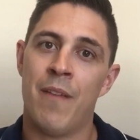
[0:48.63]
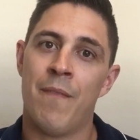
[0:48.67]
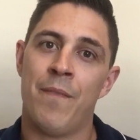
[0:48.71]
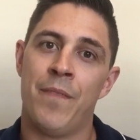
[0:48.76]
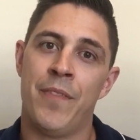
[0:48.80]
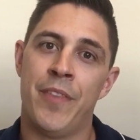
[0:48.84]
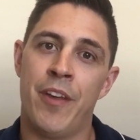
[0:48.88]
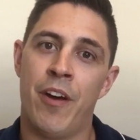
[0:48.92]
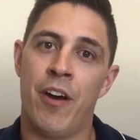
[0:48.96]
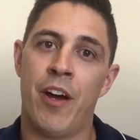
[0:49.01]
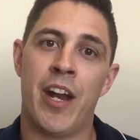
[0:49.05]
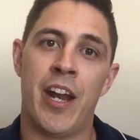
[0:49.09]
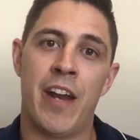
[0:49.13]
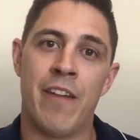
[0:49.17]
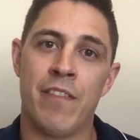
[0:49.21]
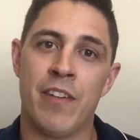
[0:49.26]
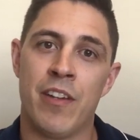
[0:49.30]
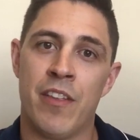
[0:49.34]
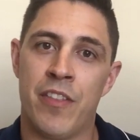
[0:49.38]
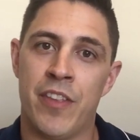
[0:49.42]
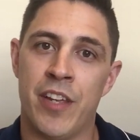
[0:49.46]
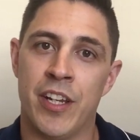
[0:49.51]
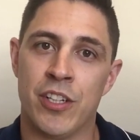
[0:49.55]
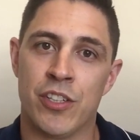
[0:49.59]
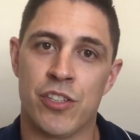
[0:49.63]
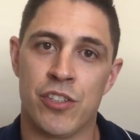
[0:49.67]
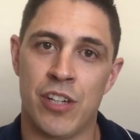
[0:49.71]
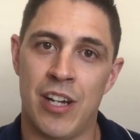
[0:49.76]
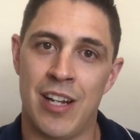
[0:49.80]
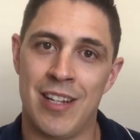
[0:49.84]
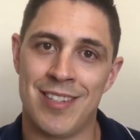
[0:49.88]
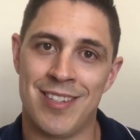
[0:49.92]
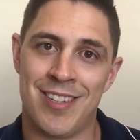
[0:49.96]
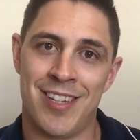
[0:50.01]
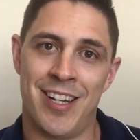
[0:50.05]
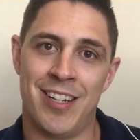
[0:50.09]
Not everything
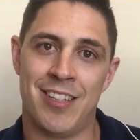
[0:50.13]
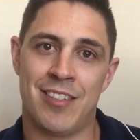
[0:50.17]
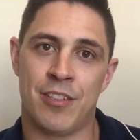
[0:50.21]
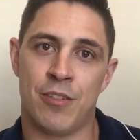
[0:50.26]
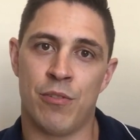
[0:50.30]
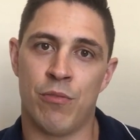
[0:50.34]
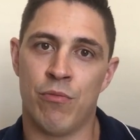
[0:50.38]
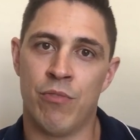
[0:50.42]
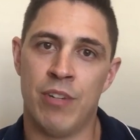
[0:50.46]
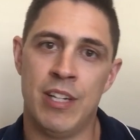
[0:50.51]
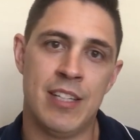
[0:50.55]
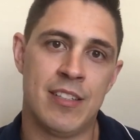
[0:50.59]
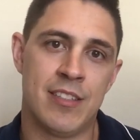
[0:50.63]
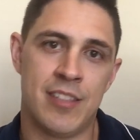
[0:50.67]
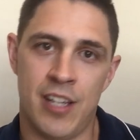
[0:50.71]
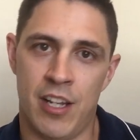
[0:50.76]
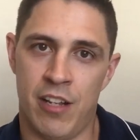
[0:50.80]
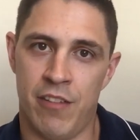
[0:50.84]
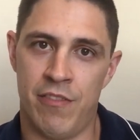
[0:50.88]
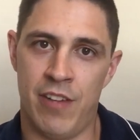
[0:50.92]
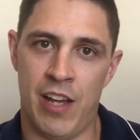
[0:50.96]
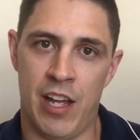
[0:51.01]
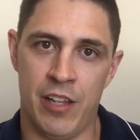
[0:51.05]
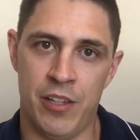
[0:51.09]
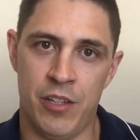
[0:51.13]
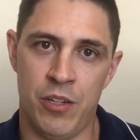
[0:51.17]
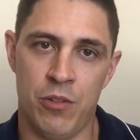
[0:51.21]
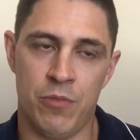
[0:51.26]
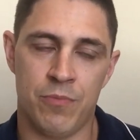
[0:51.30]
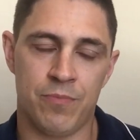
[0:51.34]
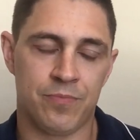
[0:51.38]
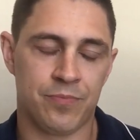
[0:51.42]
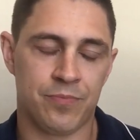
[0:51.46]
translates to resale value.